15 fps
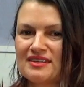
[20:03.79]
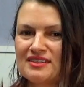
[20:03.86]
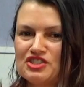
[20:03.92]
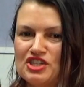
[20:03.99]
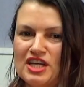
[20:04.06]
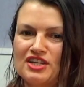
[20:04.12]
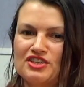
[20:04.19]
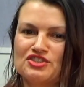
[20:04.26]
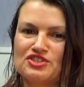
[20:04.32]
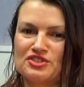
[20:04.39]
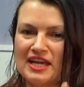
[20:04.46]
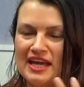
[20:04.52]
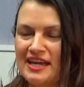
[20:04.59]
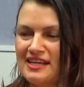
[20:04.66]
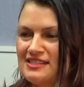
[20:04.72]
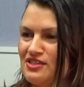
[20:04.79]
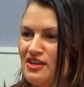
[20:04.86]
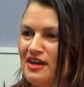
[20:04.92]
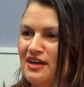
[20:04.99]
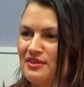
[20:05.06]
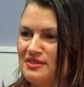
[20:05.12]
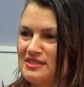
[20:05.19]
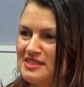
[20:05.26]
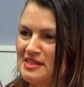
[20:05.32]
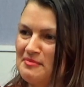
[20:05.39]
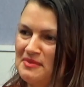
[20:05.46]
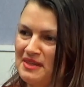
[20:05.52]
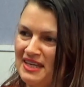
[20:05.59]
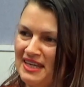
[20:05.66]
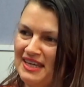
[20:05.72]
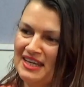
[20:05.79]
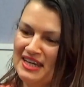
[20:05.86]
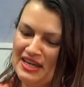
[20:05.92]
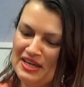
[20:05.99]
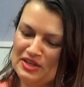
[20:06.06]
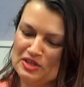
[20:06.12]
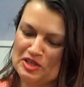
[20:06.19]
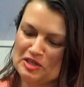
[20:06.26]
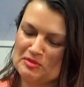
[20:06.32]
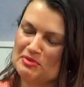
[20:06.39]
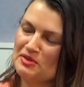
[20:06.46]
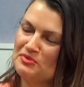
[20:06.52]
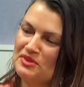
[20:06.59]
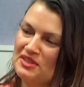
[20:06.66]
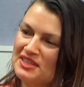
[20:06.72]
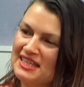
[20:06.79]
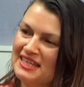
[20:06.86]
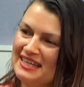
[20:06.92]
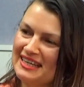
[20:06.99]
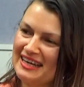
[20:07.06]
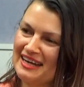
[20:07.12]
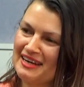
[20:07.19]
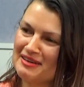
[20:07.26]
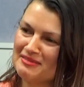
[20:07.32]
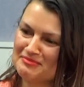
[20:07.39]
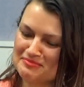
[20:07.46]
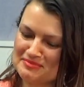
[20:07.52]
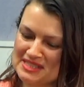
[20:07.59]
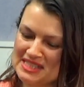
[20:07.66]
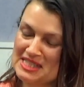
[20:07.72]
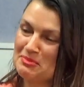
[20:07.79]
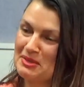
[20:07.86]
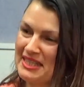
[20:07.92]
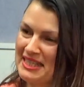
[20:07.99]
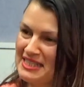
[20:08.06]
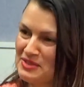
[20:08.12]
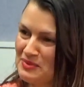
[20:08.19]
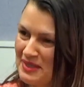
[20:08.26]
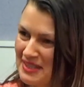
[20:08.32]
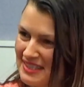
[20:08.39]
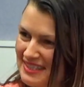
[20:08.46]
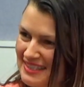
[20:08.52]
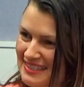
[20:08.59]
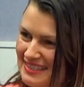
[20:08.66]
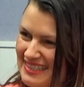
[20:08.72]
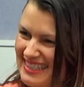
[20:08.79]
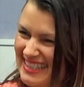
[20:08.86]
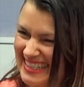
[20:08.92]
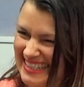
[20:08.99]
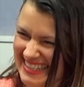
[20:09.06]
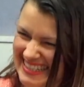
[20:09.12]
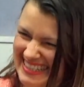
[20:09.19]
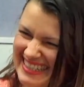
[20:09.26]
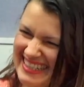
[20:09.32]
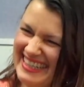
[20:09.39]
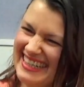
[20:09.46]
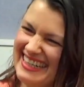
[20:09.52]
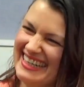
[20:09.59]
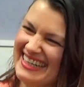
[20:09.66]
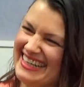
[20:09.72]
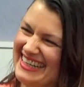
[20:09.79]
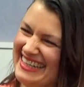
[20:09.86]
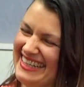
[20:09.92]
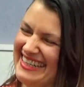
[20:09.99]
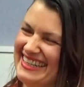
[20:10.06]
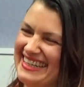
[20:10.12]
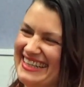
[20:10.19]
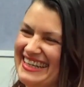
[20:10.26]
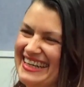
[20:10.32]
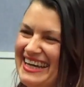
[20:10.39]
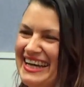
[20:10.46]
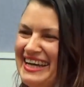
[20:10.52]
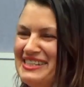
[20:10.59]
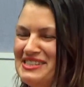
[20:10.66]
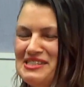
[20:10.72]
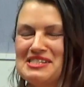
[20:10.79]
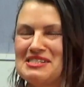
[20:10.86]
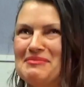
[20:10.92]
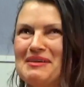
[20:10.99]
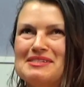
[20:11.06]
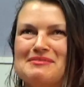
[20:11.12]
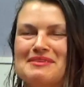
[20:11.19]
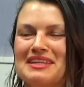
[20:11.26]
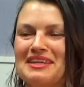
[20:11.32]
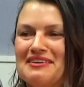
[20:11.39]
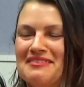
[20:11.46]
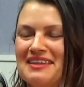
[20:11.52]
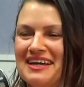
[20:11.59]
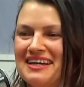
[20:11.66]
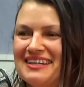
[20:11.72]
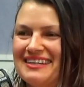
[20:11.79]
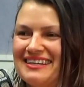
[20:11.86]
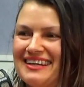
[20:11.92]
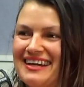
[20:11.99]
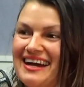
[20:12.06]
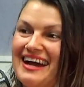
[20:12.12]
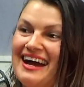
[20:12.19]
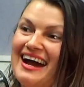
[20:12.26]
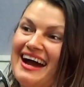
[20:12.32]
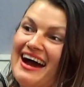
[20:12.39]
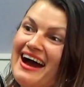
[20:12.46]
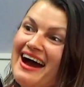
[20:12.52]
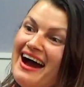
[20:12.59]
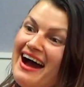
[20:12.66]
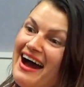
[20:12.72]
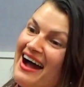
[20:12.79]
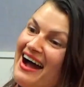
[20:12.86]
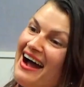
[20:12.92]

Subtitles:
you change your hairstyle or something, you can be really displeased with it. Oh, really? I just had my hair cut really like in